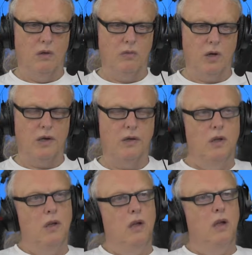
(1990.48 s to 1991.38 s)
Right.
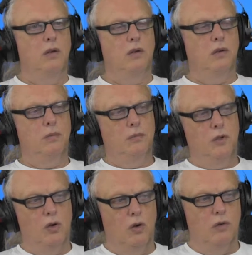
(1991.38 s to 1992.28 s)
And,
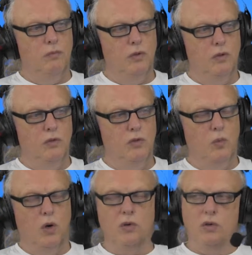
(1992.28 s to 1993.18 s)
you
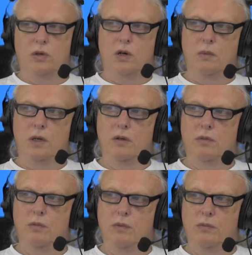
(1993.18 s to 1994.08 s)
wonder,
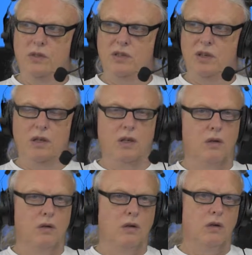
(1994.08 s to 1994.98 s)

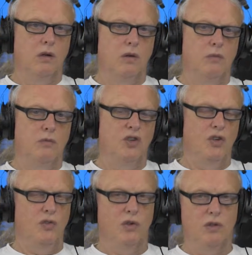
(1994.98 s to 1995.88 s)
city
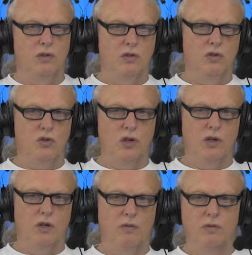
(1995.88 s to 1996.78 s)
children
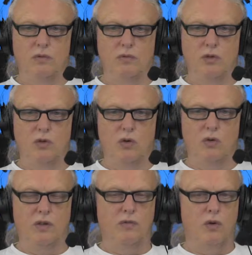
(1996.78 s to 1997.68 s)
usually
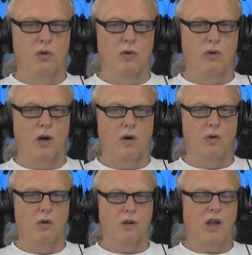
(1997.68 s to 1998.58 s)
don't even know
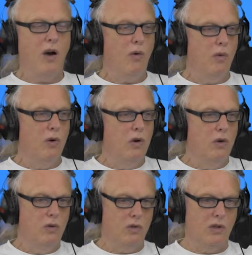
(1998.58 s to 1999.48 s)
how a cow
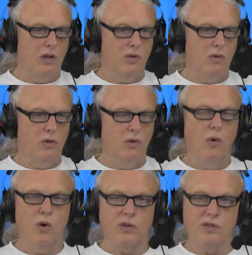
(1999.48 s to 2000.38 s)
looks like or a
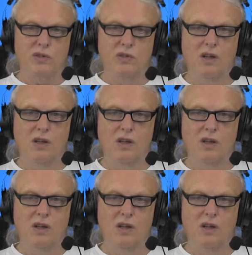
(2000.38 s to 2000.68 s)
horse.